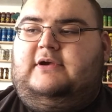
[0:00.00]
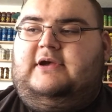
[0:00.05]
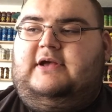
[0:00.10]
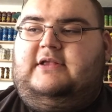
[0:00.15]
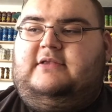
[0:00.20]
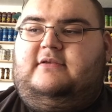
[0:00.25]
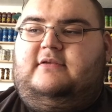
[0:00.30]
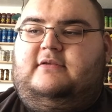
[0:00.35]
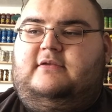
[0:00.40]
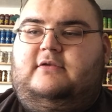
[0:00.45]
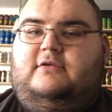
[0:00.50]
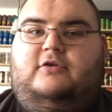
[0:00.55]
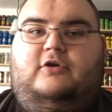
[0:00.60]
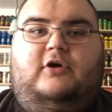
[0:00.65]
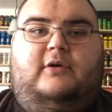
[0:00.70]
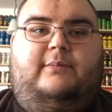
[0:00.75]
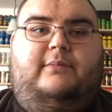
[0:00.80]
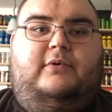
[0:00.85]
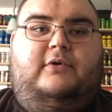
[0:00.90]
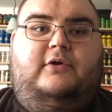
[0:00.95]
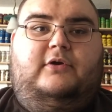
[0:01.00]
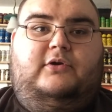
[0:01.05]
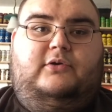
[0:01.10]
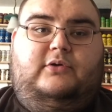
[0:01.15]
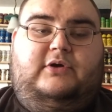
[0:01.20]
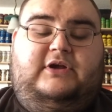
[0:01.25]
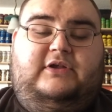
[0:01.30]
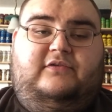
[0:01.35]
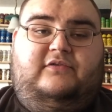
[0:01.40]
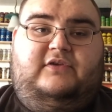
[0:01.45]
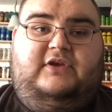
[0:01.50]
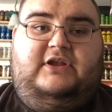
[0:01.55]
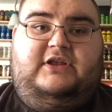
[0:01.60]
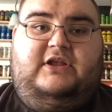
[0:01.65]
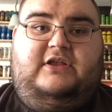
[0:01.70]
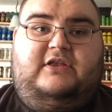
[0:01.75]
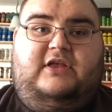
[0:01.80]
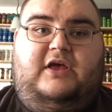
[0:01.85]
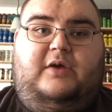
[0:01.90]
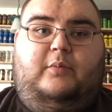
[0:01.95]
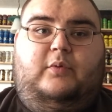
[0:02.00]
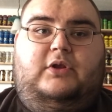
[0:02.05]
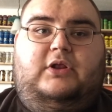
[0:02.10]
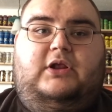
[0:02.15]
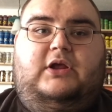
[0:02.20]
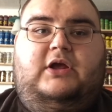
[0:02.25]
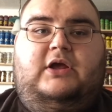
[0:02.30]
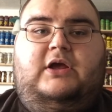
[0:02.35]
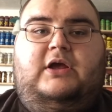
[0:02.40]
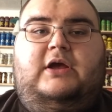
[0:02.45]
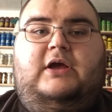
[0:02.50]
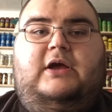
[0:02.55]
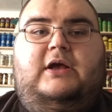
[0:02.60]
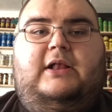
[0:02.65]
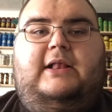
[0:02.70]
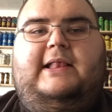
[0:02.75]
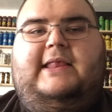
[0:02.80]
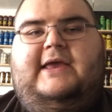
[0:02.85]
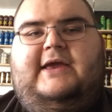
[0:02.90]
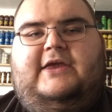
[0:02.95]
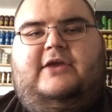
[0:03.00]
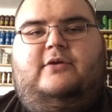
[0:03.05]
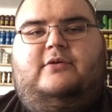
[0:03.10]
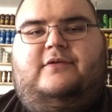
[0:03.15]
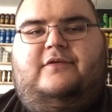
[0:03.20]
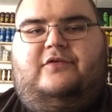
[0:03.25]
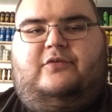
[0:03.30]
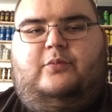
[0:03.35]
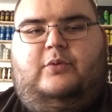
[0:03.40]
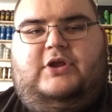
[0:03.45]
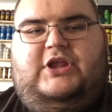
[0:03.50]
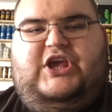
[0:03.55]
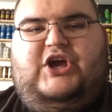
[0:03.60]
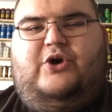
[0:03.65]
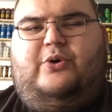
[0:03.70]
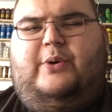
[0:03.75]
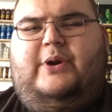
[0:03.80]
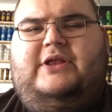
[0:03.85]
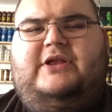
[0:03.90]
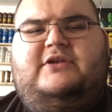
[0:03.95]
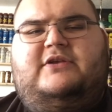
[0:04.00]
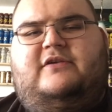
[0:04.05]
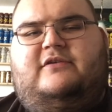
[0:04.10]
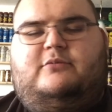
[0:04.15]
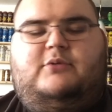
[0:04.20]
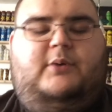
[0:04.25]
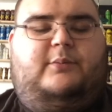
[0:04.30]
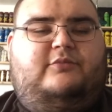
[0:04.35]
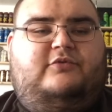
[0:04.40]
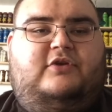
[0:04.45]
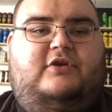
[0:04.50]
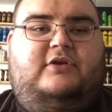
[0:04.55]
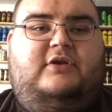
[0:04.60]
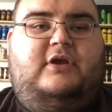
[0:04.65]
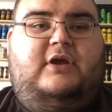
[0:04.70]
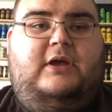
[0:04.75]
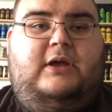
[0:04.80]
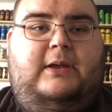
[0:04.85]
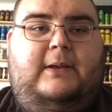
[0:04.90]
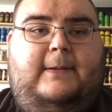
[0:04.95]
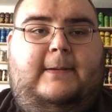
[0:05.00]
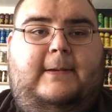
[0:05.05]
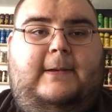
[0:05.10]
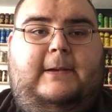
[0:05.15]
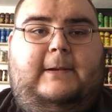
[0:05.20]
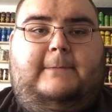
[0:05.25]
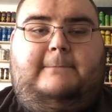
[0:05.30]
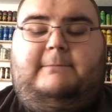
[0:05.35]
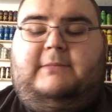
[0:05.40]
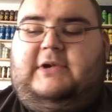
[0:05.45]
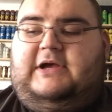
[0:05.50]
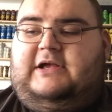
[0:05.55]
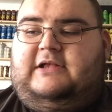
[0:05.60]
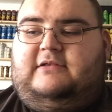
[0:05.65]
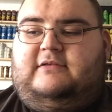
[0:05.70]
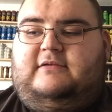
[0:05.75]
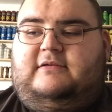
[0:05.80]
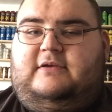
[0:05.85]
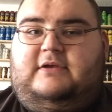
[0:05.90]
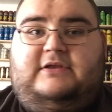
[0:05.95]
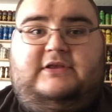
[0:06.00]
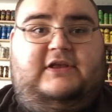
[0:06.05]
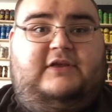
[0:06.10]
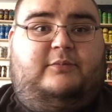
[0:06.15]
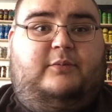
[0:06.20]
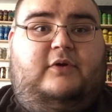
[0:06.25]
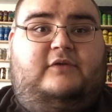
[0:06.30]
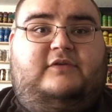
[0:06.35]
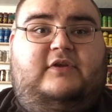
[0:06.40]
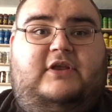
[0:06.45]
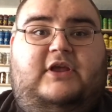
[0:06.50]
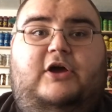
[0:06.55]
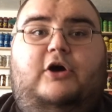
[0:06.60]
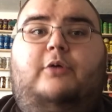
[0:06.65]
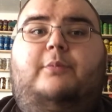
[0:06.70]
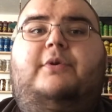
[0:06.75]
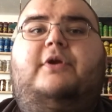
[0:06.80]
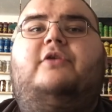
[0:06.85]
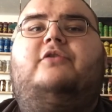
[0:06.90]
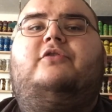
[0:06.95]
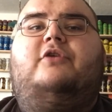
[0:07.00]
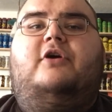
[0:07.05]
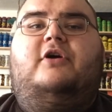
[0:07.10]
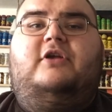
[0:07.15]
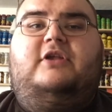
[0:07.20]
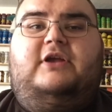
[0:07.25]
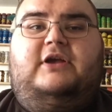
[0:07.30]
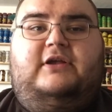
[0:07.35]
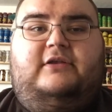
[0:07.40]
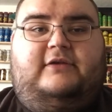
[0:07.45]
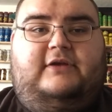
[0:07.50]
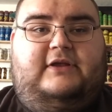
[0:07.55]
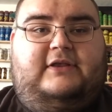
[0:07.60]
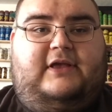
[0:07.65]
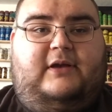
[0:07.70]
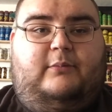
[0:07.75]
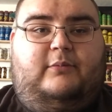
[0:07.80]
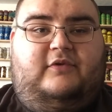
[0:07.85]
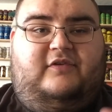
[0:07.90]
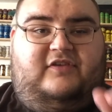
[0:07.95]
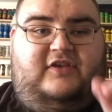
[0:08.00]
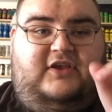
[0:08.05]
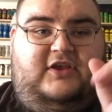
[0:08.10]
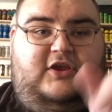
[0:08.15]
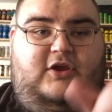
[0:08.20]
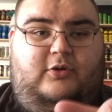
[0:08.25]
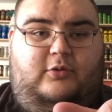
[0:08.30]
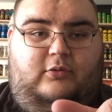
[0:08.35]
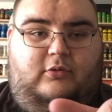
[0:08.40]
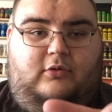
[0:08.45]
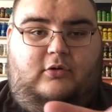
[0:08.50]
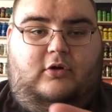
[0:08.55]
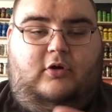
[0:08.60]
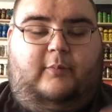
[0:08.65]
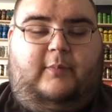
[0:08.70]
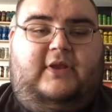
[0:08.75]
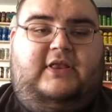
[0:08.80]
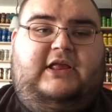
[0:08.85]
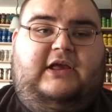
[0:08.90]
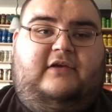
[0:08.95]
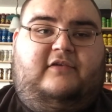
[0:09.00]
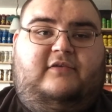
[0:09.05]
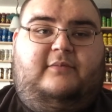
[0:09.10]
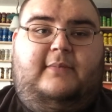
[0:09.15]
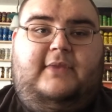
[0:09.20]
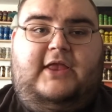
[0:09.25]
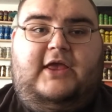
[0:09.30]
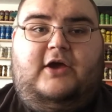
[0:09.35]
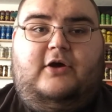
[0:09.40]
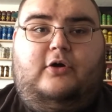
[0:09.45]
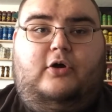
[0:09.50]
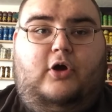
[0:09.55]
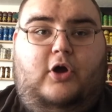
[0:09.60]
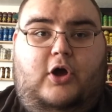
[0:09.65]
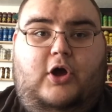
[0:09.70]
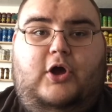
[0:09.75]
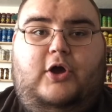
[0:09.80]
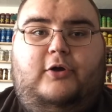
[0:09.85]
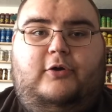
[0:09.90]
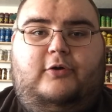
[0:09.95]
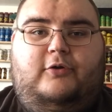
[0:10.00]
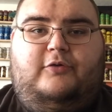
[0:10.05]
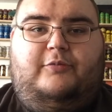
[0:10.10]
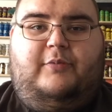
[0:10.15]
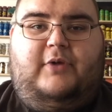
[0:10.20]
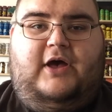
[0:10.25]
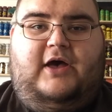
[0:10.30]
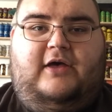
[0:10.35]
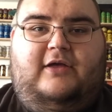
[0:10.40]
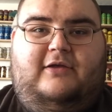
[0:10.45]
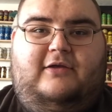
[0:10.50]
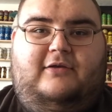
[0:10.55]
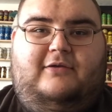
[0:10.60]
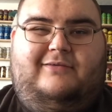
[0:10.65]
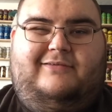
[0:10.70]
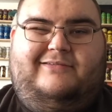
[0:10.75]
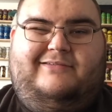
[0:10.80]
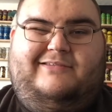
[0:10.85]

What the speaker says: At the top you can see that. I will link you this video in the description. And that was it. I hope you enjoyed it, and I will see you on my next video. Goodbye.